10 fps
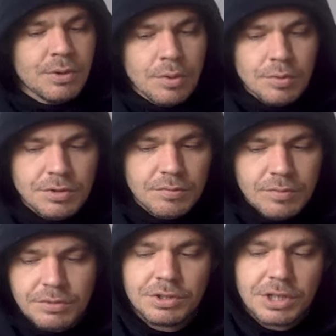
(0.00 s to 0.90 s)
who's the
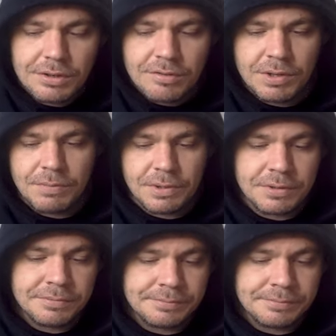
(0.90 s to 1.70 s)
real Jack the Ripper.